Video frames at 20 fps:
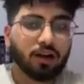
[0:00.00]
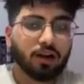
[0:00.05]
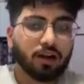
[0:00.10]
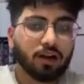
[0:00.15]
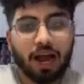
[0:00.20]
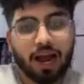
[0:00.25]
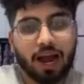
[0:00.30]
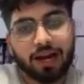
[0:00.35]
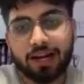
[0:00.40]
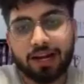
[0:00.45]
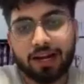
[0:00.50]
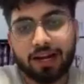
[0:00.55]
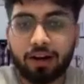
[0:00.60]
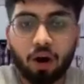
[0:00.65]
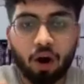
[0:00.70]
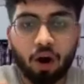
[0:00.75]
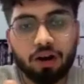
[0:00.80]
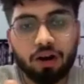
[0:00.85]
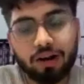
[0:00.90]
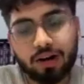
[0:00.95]
I did
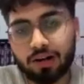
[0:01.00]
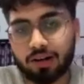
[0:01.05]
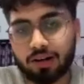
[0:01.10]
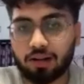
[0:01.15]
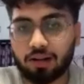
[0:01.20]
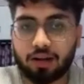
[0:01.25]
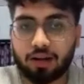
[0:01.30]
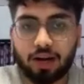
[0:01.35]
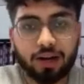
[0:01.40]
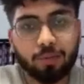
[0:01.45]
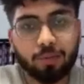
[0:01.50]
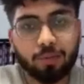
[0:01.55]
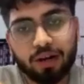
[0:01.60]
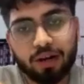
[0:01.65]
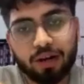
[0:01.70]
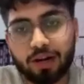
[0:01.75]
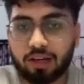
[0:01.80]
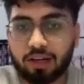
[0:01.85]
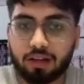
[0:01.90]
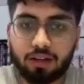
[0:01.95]
all
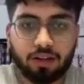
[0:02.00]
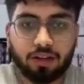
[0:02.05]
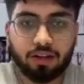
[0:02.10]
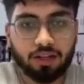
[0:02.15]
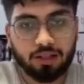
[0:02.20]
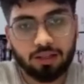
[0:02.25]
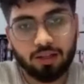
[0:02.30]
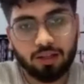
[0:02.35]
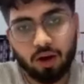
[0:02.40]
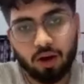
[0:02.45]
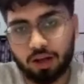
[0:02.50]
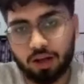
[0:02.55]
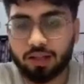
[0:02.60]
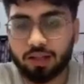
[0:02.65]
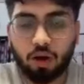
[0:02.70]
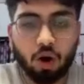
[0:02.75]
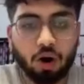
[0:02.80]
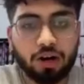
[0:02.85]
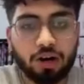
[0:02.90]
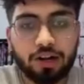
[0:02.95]
attempted in
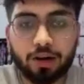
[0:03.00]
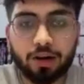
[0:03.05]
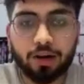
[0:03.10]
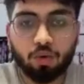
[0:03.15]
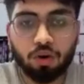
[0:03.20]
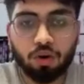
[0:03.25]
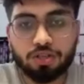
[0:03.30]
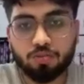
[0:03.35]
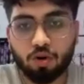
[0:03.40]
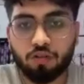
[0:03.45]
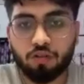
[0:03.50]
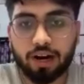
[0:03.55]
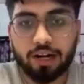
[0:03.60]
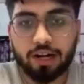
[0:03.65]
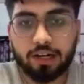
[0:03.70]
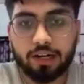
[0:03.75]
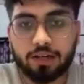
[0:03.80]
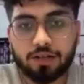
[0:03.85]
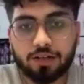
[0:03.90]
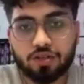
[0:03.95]
the order it was
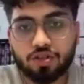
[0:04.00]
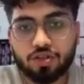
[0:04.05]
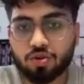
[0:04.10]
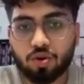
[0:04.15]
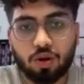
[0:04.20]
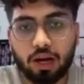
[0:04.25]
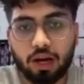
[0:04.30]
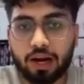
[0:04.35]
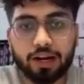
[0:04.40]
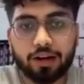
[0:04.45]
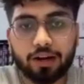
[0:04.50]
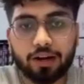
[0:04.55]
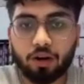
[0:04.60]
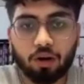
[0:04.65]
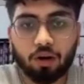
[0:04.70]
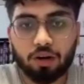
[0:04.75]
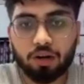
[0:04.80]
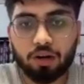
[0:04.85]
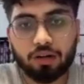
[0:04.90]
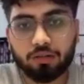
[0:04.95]
provided, so I did
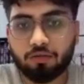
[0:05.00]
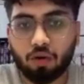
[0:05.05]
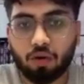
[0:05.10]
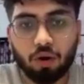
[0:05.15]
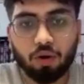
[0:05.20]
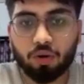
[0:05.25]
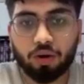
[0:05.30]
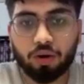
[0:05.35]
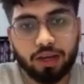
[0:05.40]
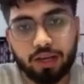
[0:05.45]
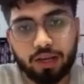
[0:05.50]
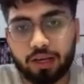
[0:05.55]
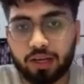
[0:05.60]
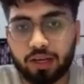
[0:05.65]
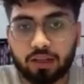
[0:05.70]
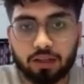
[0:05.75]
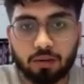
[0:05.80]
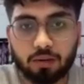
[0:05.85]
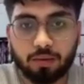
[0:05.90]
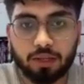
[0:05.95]
not follow
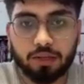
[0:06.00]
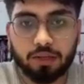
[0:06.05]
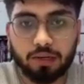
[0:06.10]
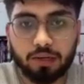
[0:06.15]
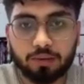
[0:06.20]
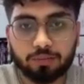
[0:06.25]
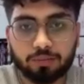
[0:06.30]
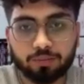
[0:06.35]
any other method.